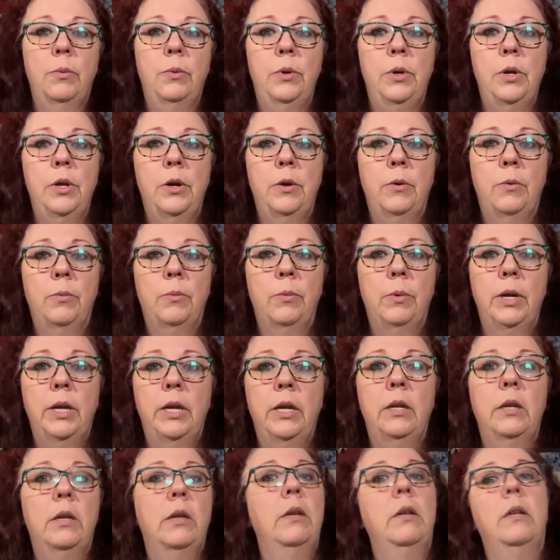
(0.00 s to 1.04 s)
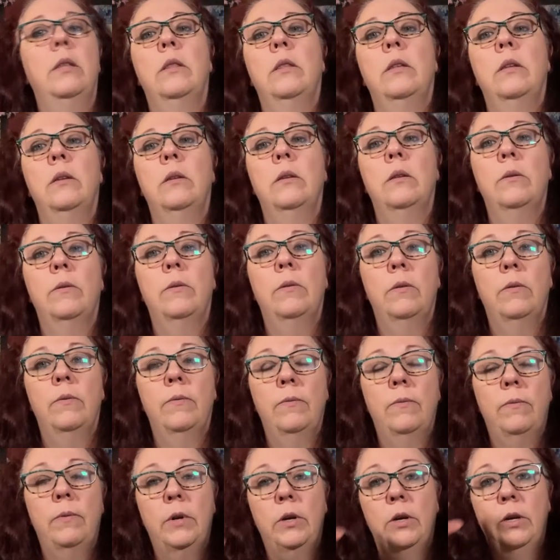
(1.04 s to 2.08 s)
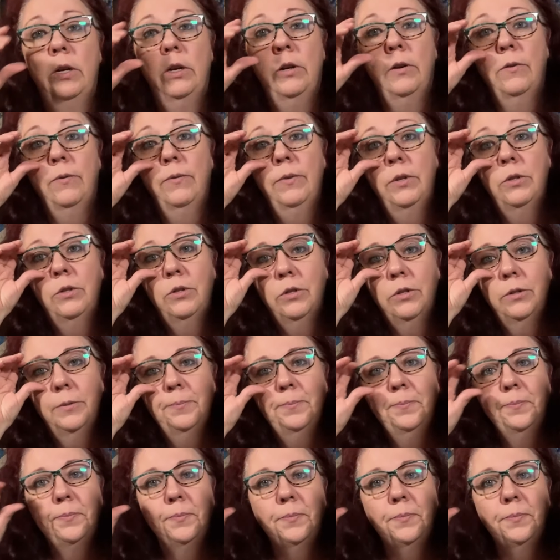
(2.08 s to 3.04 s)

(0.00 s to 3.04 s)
you know, read in the very near future.